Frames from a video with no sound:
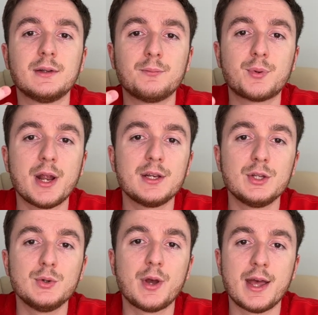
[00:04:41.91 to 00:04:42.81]
brand
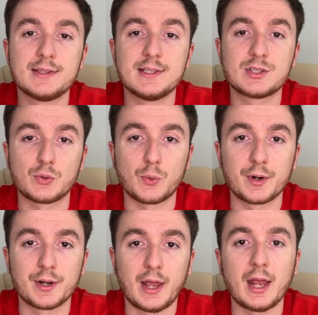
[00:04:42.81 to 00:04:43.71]
new Etsy store
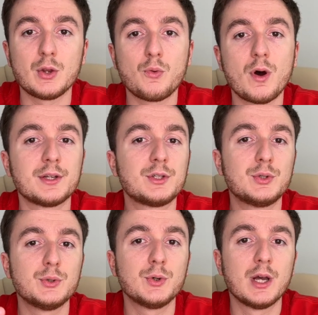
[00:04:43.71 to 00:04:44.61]
and you want
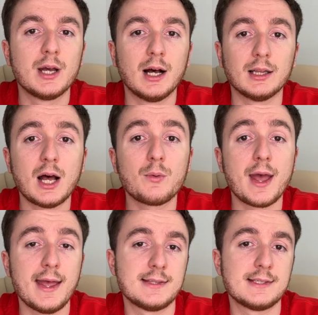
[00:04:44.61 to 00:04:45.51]
to allow
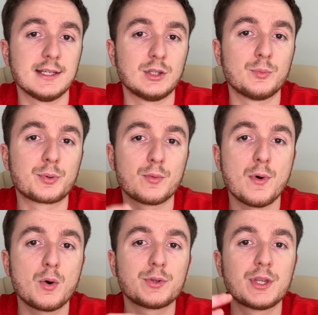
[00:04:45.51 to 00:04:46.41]
Etsy to
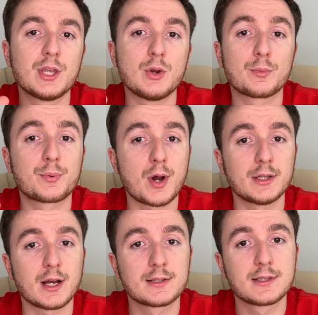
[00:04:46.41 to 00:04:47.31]
promote your
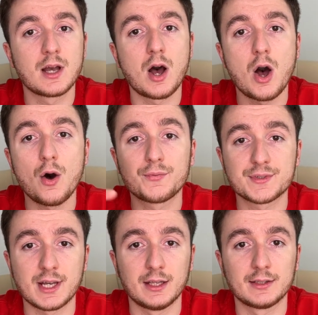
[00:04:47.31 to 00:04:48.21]
products
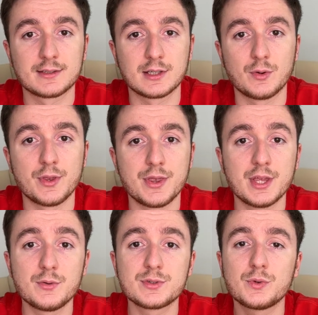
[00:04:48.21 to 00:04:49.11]
off-site, so
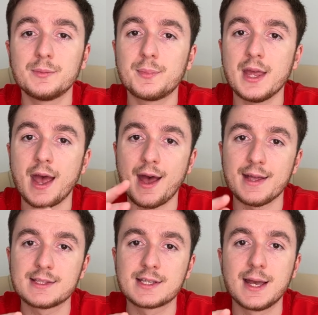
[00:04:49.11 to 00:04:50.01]
those will be
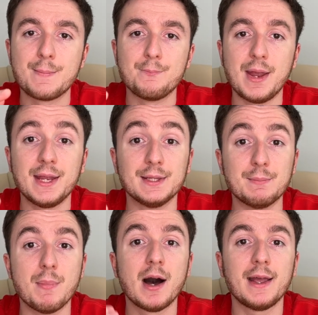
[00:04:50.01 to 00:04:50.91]
ads made
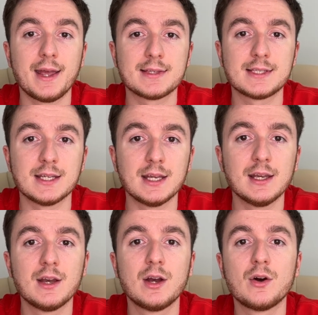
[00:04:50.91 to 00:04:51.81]
by Etsy
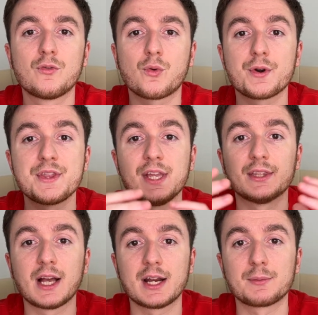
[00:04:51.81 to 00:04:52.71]
for the
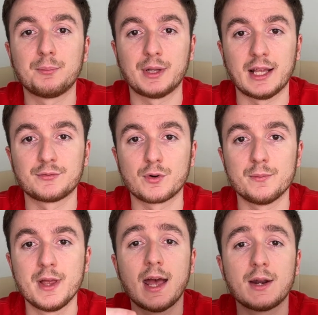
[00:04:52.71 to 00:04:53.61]
entire platform,
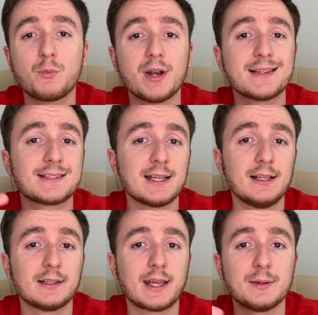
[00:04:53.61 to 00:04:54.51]
and when a
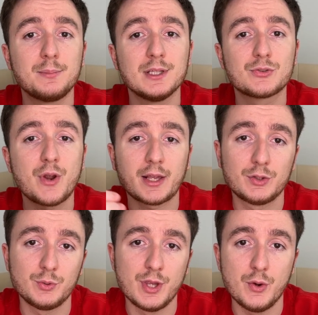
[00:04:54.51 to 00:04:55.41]
sale can be tracked
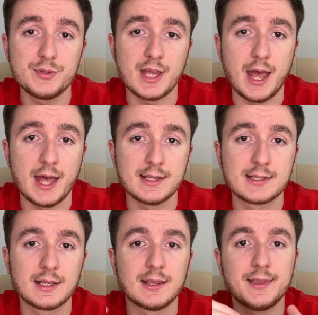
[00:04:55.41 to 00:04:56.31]
to those ads,
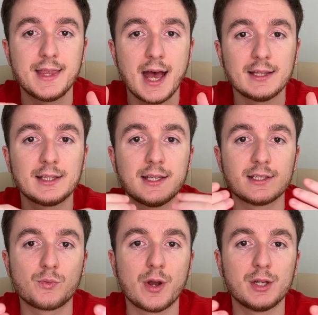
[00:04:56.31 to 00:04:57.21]
that is
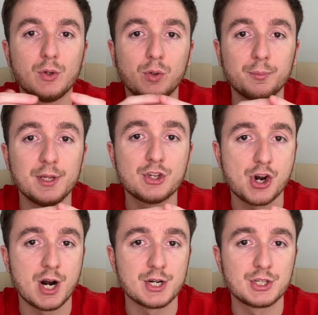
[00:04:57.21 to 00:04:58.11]
when you'll be
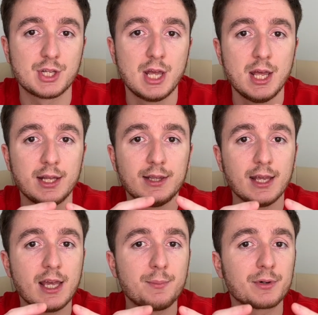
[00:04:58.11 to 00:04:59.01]
charged. They
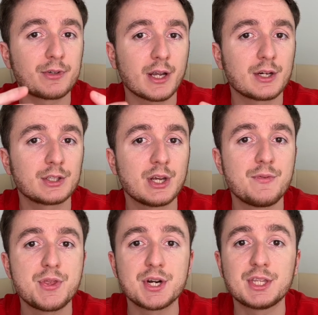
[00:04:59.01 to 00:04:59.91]
keep a record of
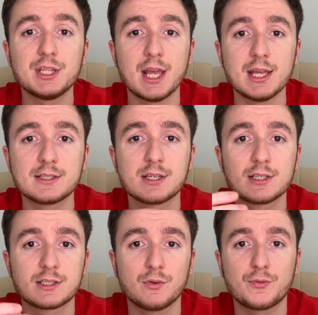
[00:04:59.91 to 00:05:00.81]
30 days,
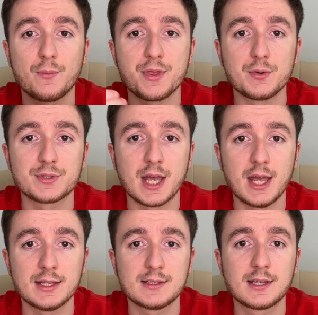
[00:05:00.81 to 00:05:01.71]
so from those
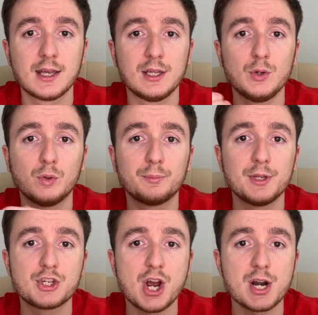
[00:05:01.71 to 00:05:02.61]
ads, you will be
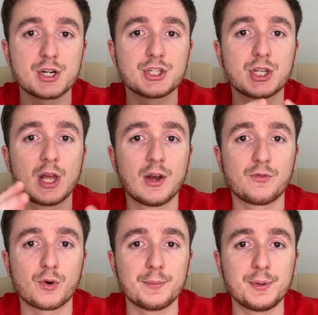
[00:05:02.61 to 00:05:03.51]
charged
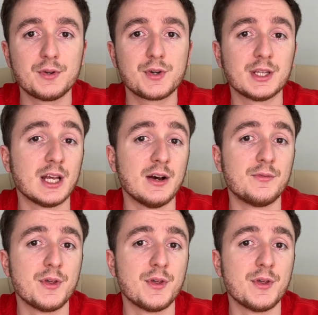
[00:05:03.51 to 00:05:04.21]
for a period of